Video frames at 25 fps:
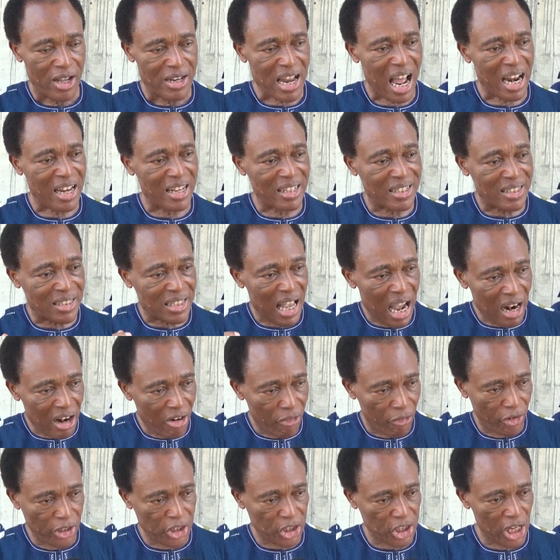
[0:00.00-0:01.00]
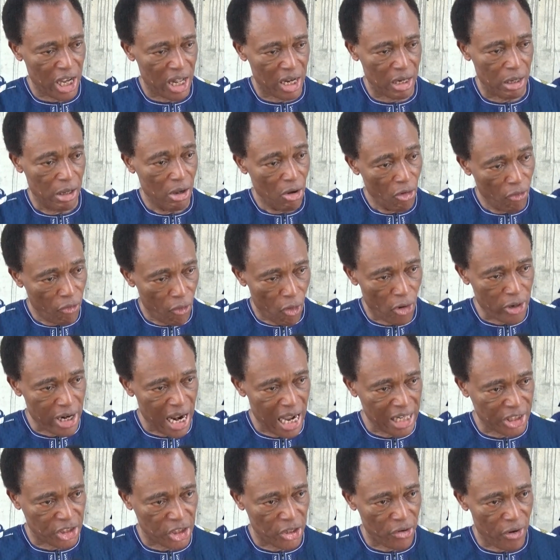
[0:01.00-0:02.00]
that is sacrificial for
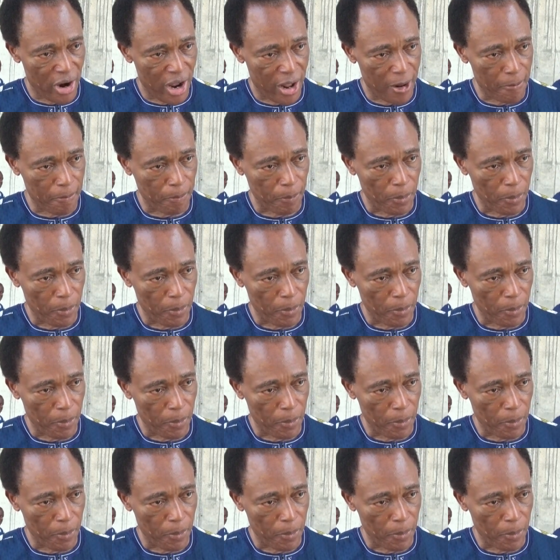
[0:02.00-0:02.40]
Nigeria?